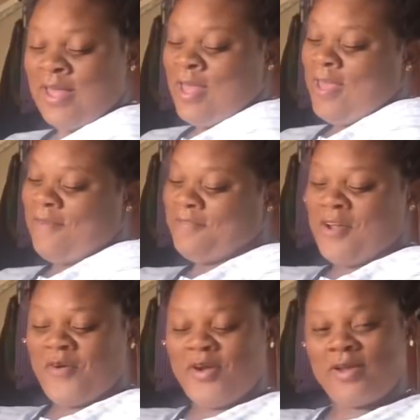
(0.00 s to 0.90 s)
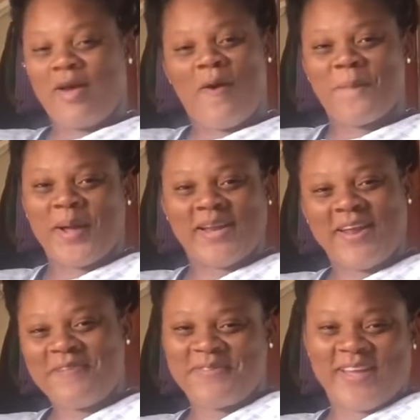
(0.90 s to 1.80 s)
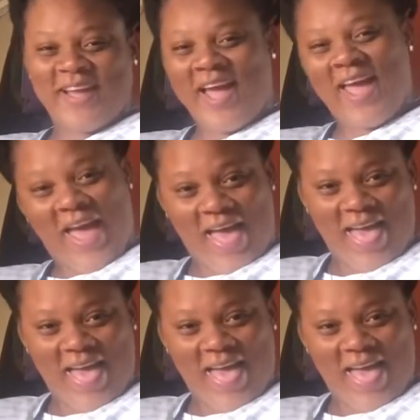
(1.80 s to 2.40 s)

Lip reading: it's not ring no go pan the finger, yeah?